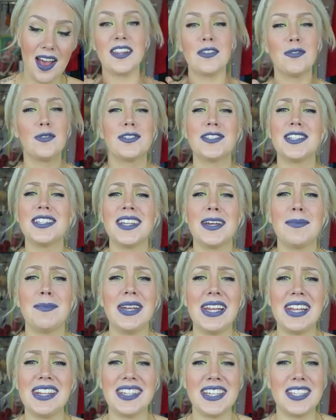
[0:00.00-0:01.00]
They've also done
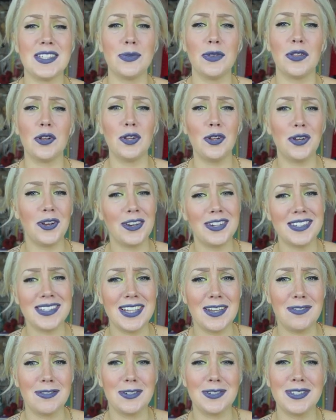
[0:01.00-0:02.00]
many tests with glucose
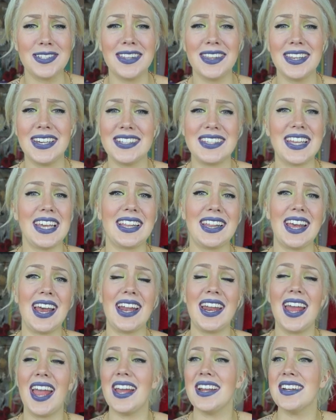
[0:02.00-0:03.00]
levels and things like
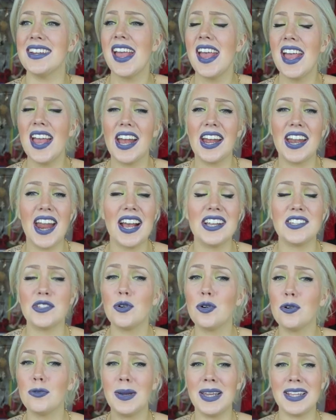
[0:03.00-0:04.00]
that, and it has
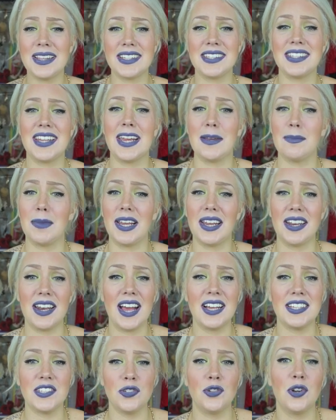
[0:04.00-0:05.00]
all been the same. Like, it
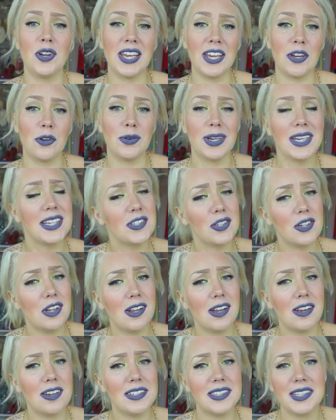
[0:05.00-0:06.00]
has not increased
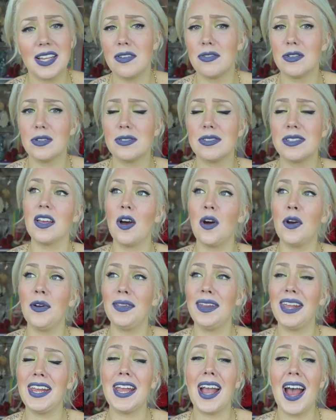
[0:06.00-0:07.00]
glucose levels,
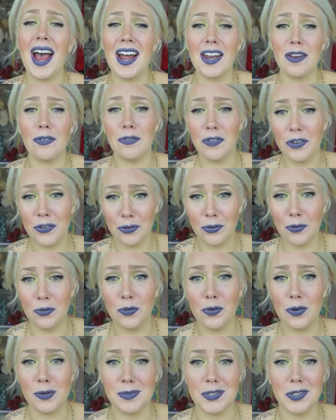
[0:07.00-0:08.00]
only artificial
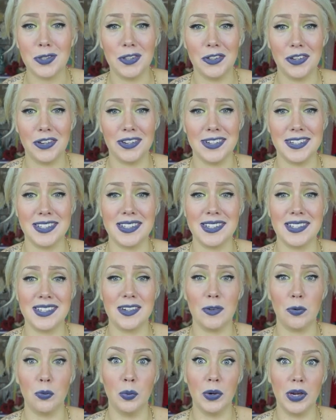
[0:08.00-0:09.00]
forms of
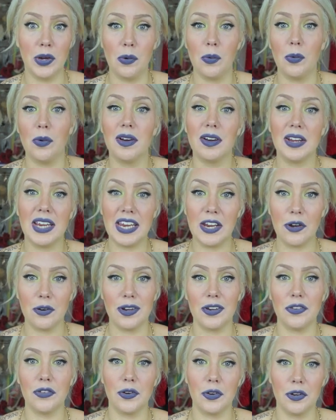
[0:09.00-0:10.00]
glucose will
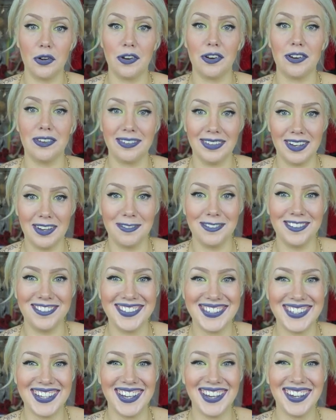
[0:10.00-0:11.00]
increase your glucose
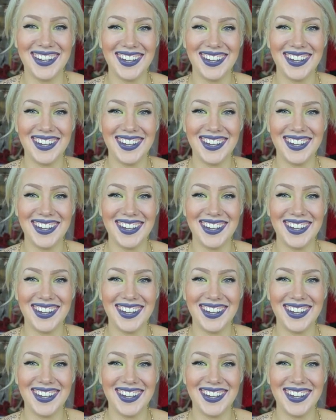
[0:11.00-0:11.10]
levels.